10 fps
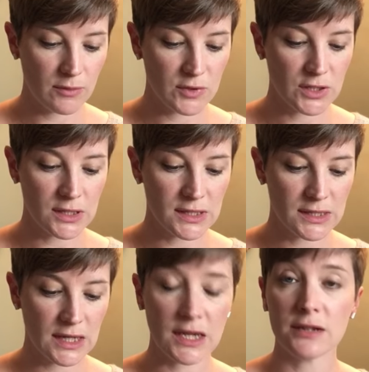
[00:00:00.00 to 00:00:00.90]
just
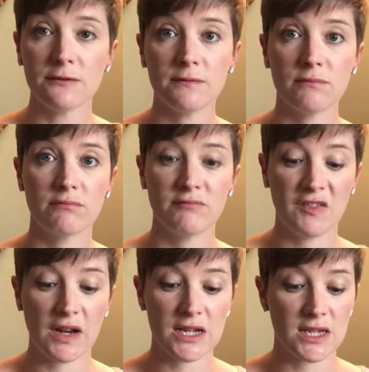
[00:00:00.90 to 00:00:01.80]
as I had
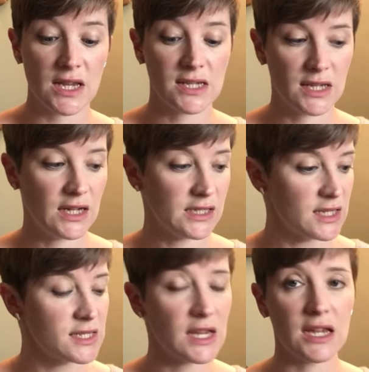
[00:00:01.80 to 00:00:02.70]
finished this and had
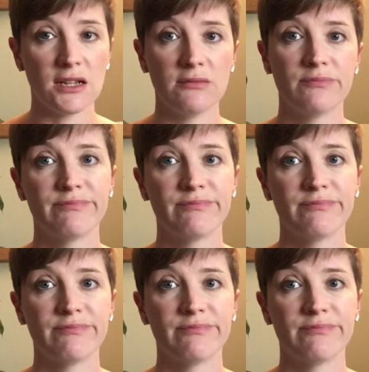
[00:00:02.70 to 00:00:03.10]
it sitting,